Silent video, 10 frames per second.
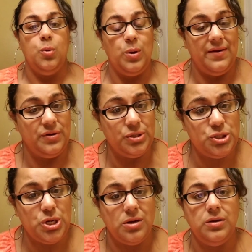whatever your
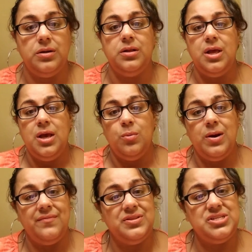struggle,
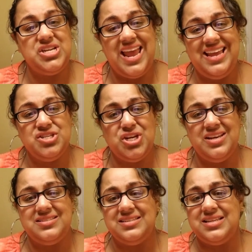whatever the change
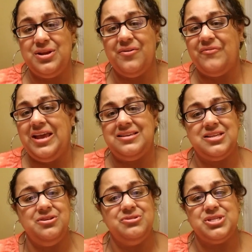is that's in your face
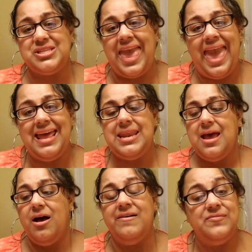that you just can't
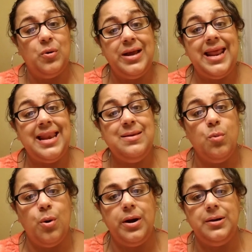avoid
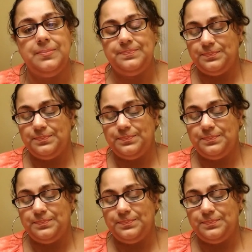anymore,